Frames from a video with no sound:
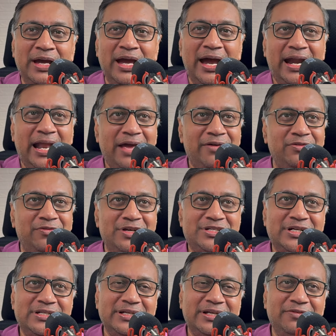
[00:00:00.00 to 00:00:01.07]
And I've
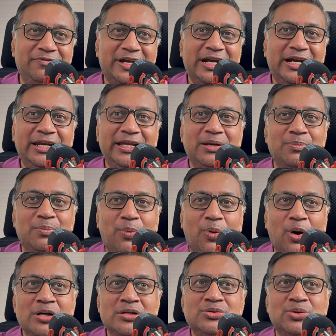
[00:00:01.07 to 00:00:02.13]
invested significantly in
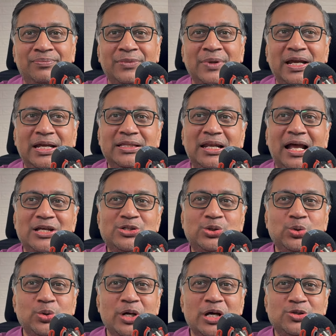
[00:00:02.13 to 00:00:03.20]
bonds in the last
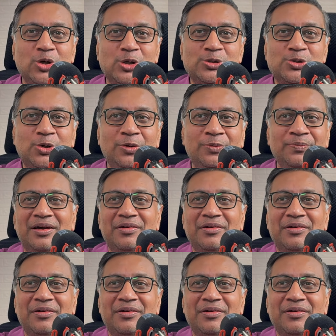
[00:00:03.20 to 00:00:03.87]
2 years also.